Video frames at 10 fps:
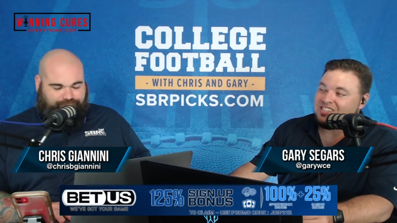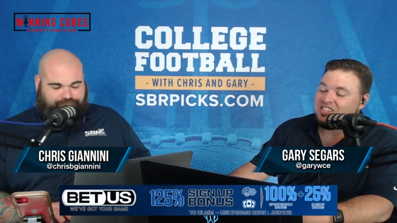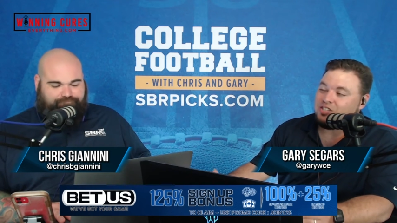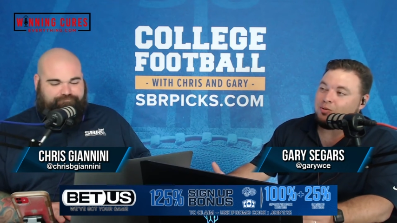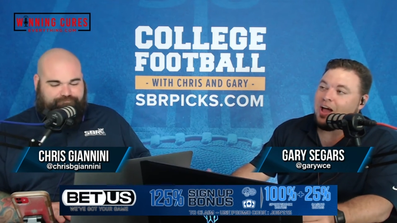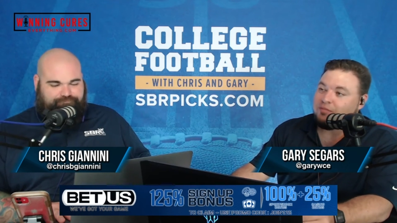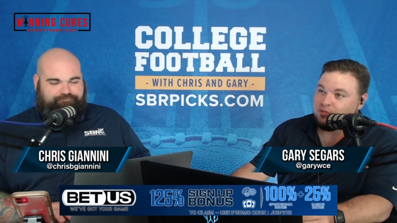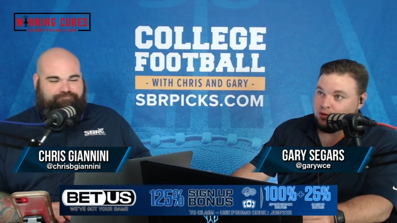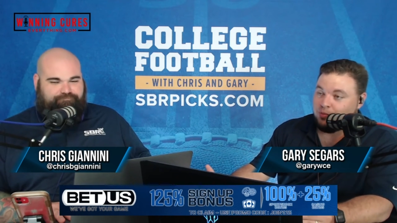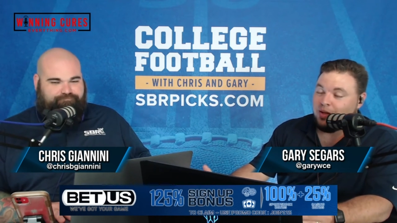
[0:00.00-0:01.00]
Speaker 1: that you have
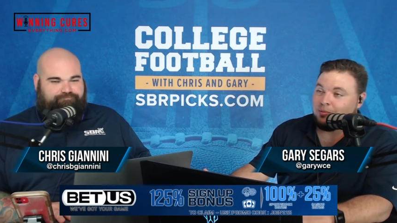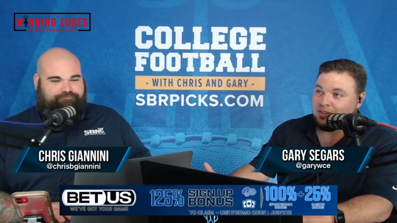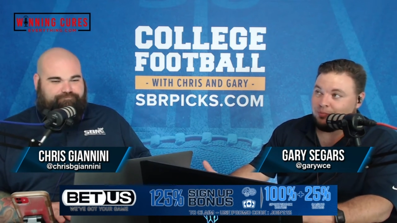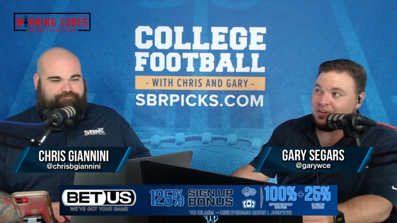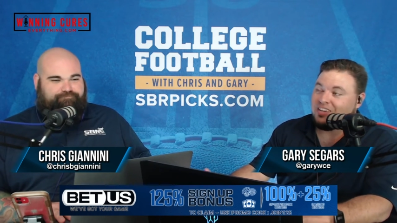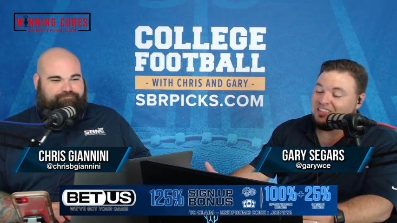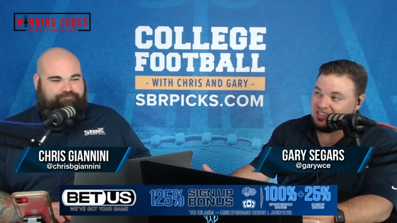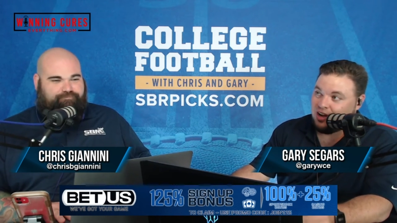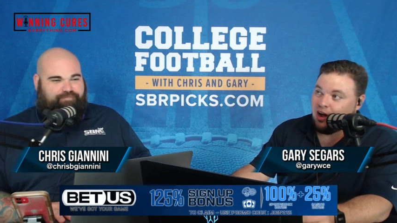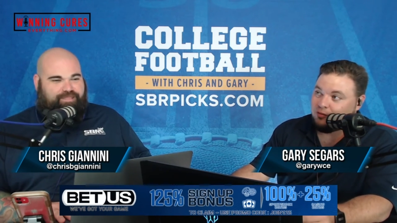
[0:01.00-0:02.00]
to to be able to compete in this
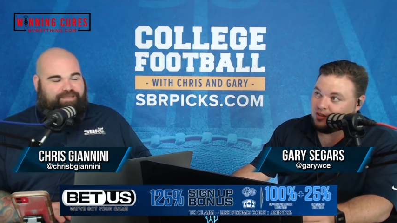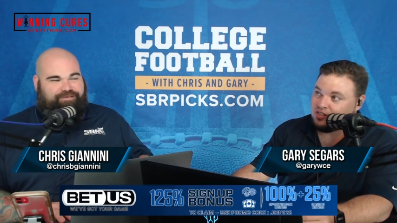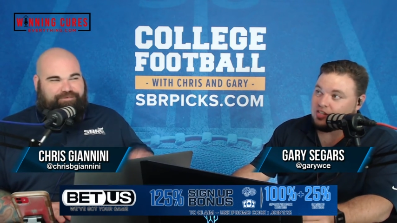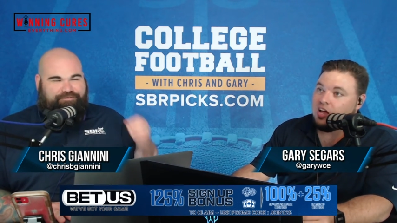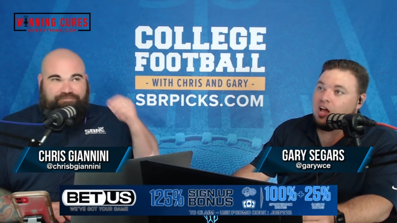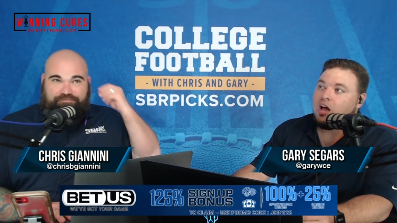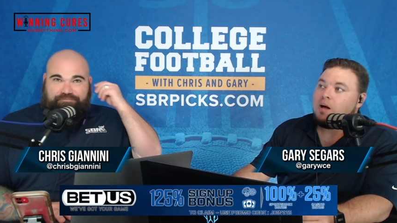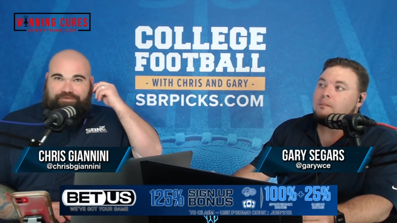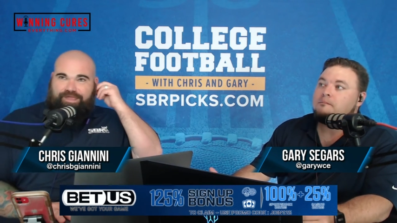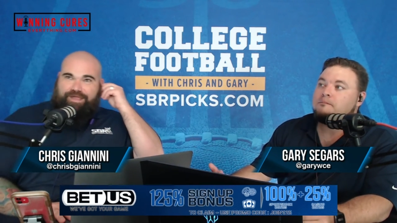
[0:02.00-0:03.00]
conference,
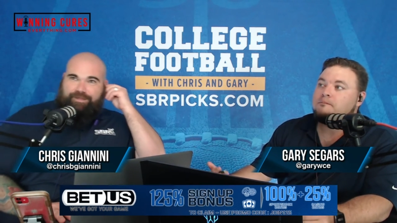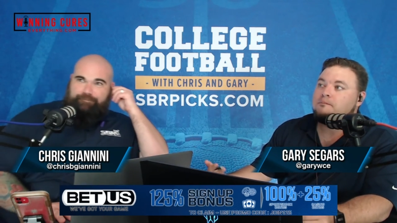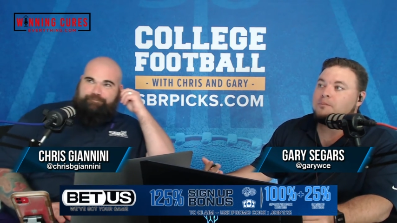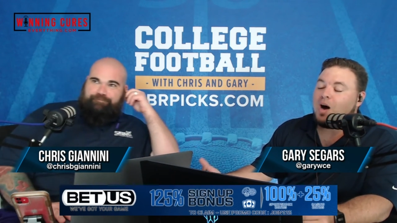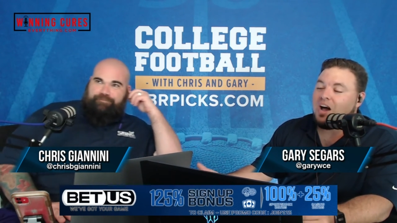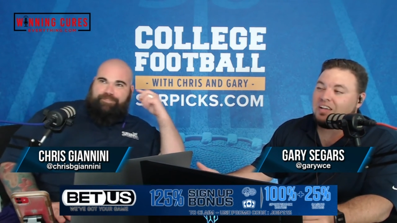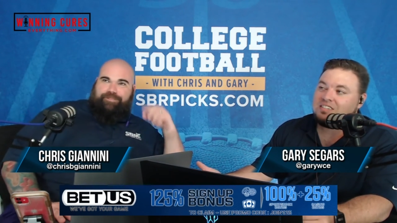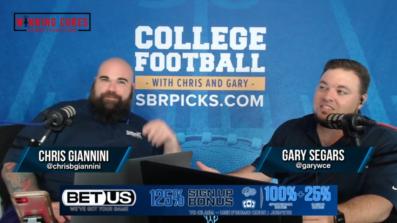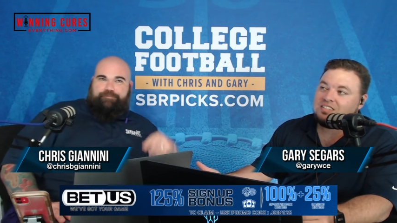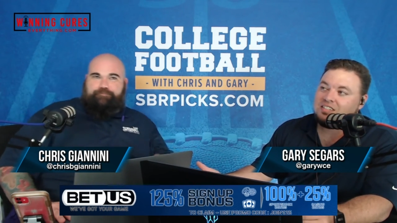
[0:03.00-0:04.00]
but
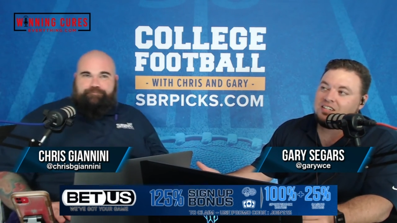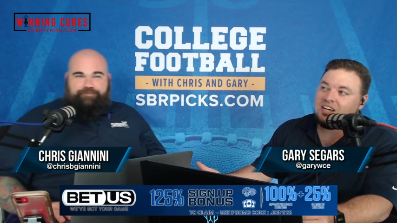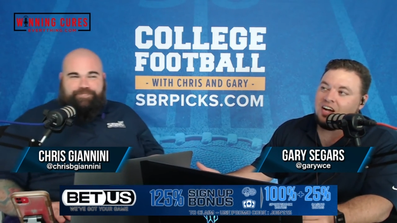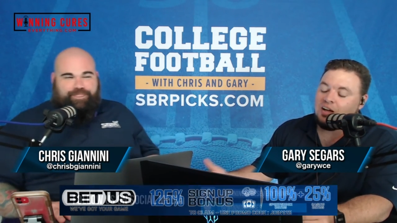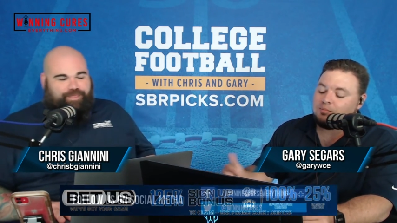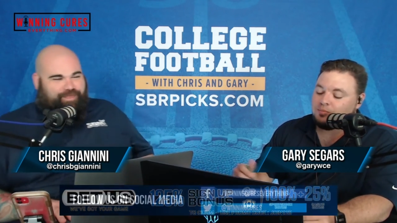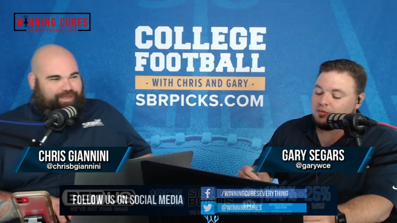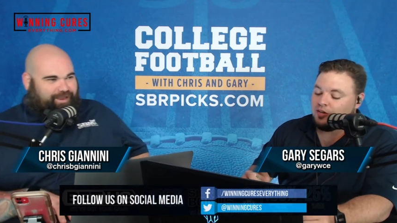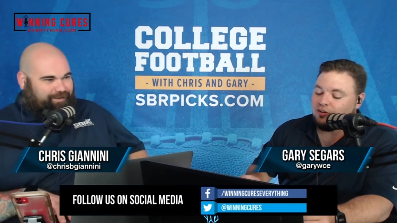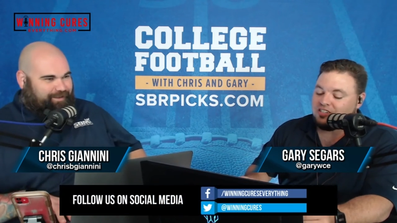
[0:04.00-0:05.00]
I am
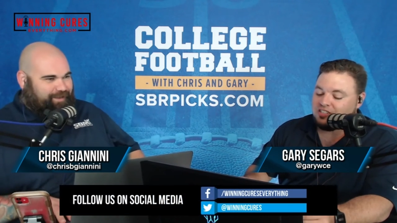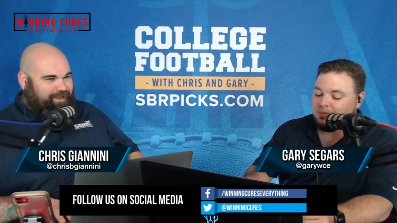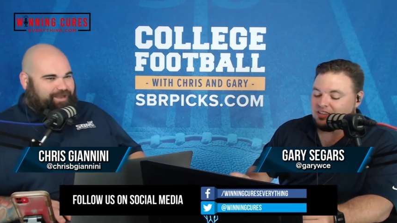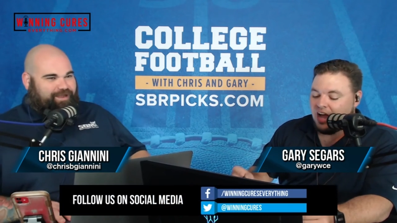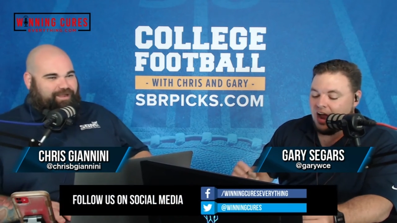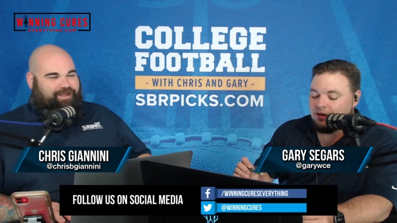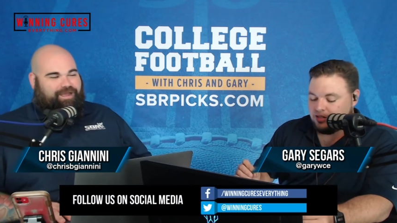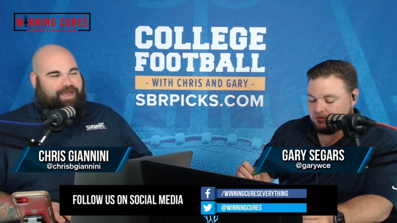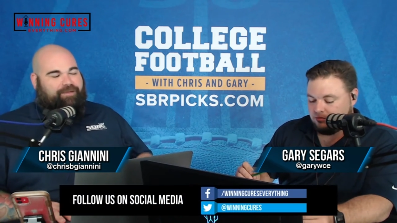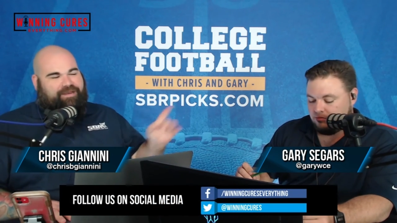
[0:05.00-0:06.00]
curious about the hiring.
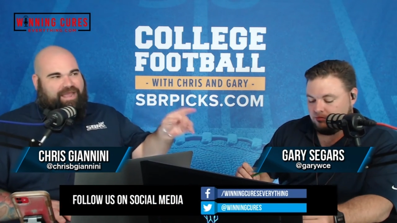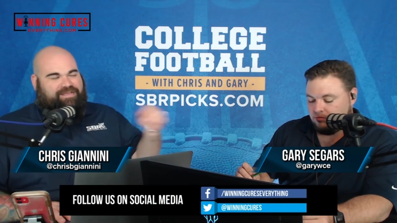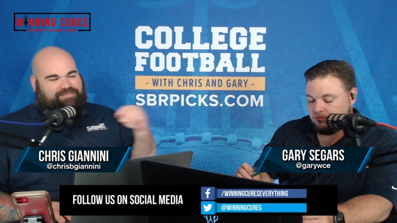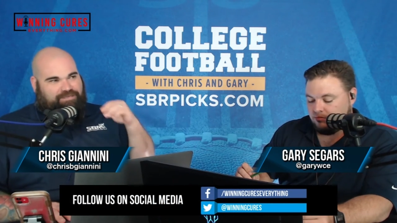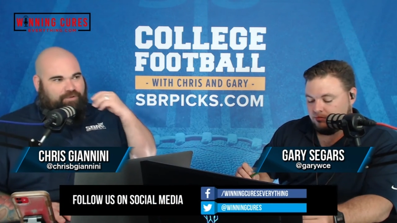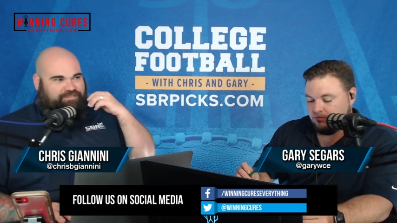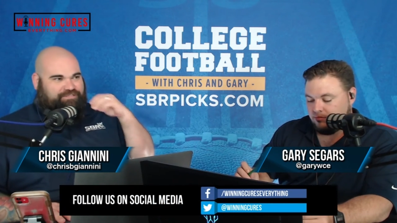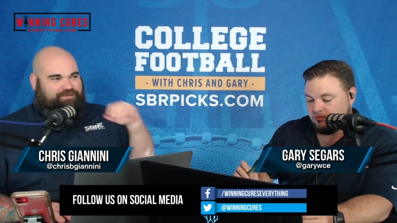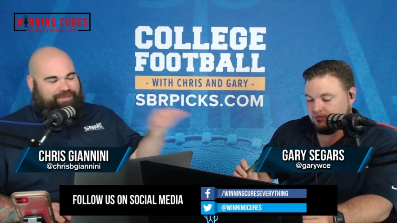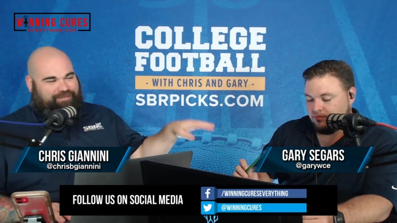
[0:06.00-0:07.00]
Speaker 2: I'm going to ask a
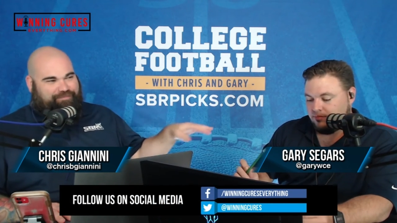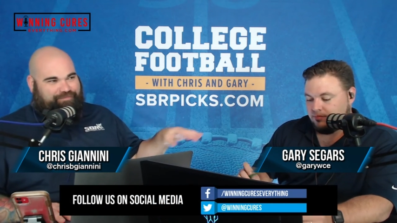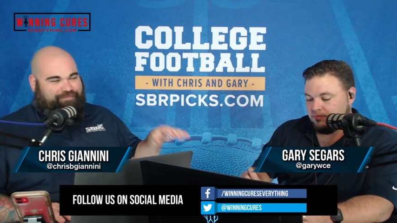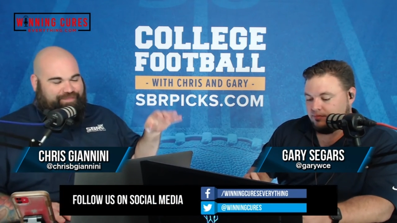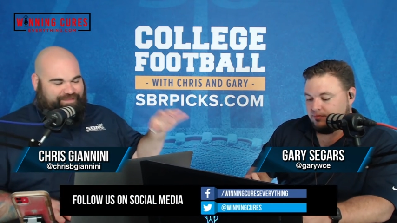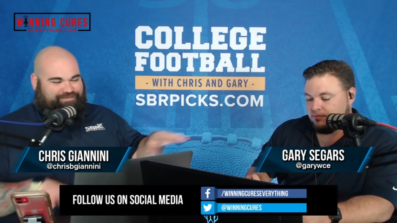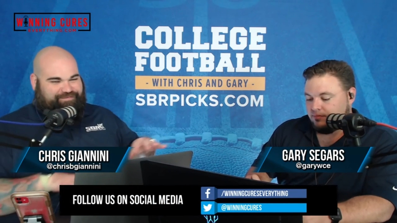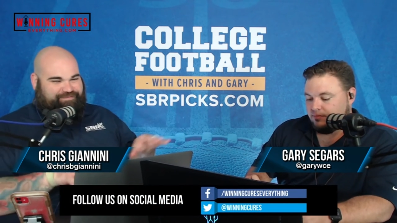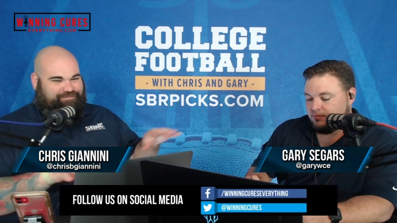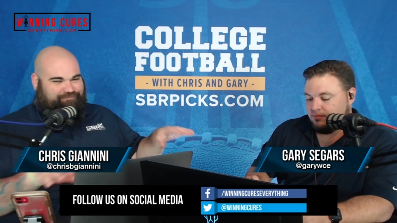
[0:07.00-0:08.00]
question about
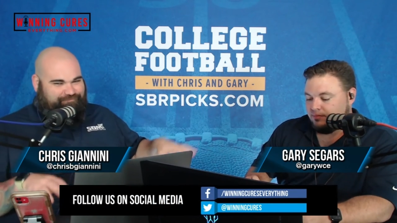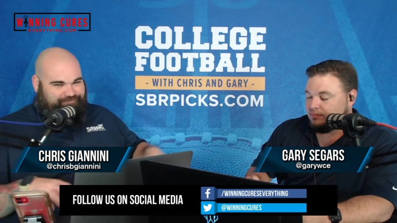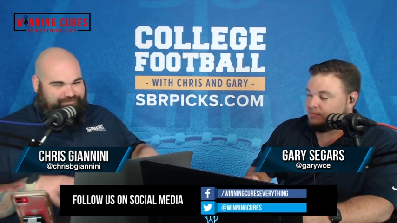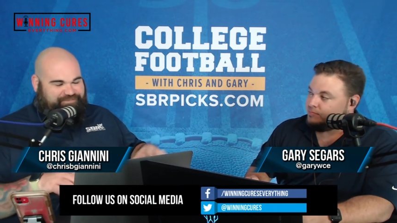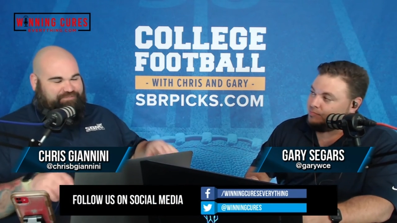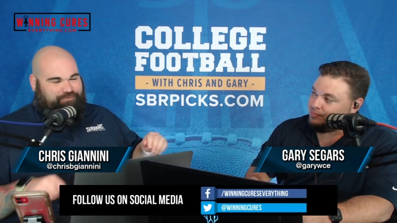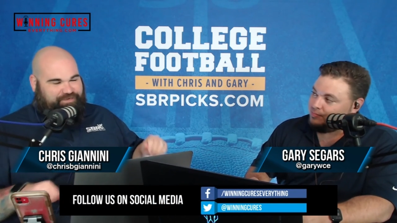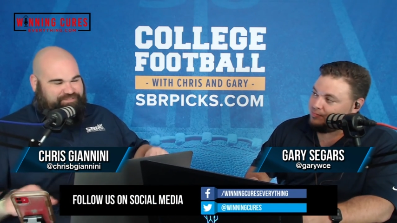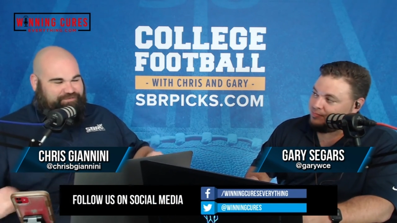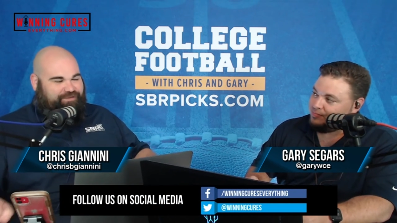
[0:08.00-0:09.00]
this
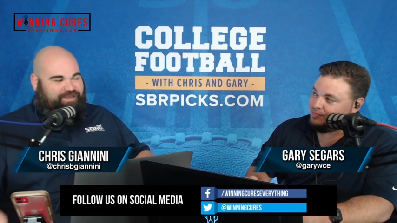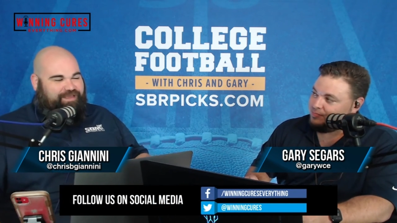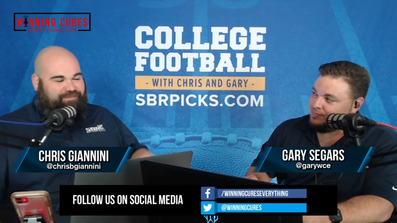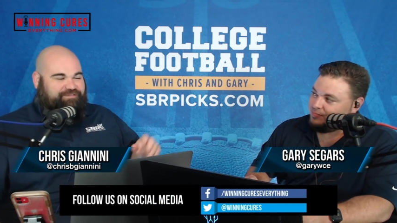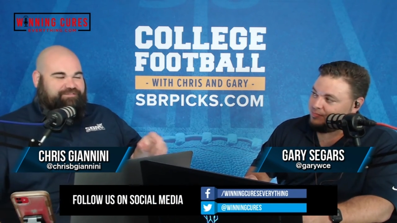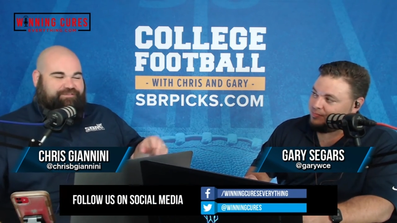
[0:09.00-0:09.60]
situation. This is a